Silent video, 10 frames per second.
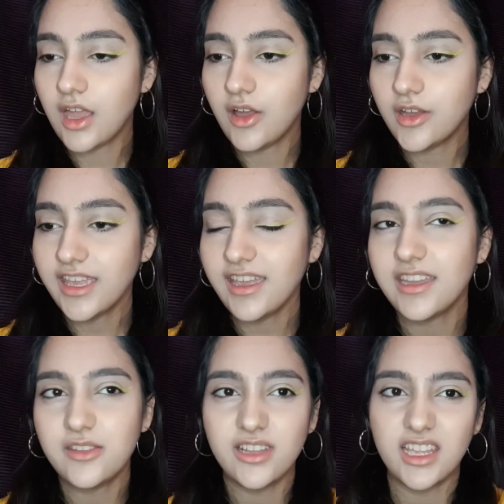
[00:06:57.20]
Okay, I
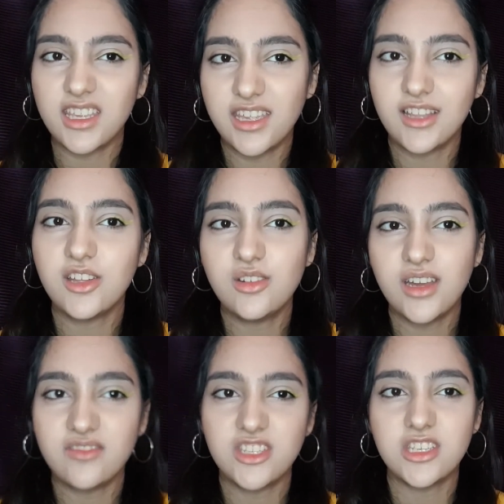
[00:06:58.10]
don't like yellow.
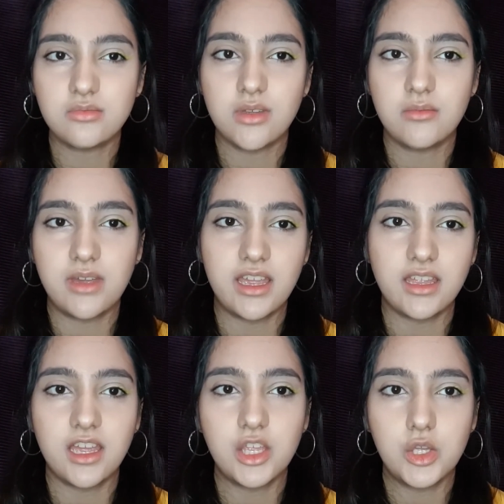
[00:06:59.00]
I've changed my mind.
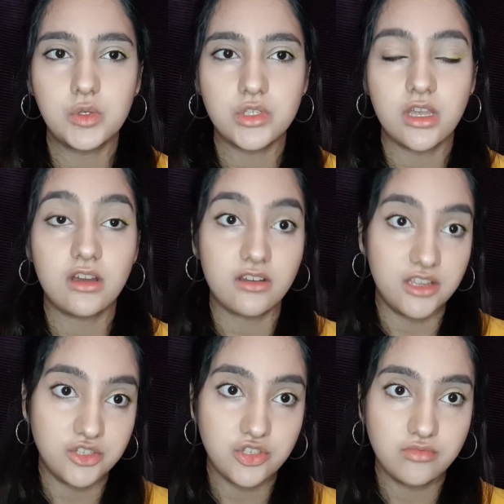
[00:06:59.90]
I use
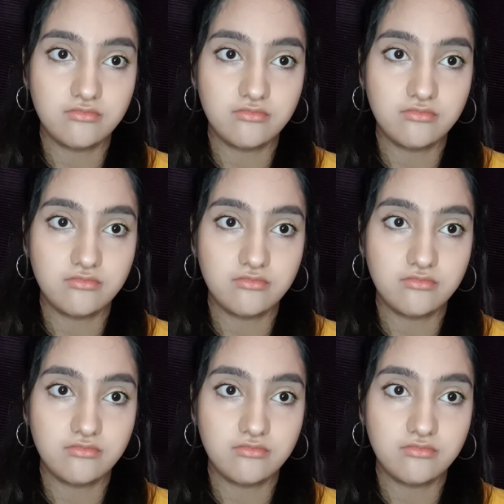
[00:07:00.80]
orange.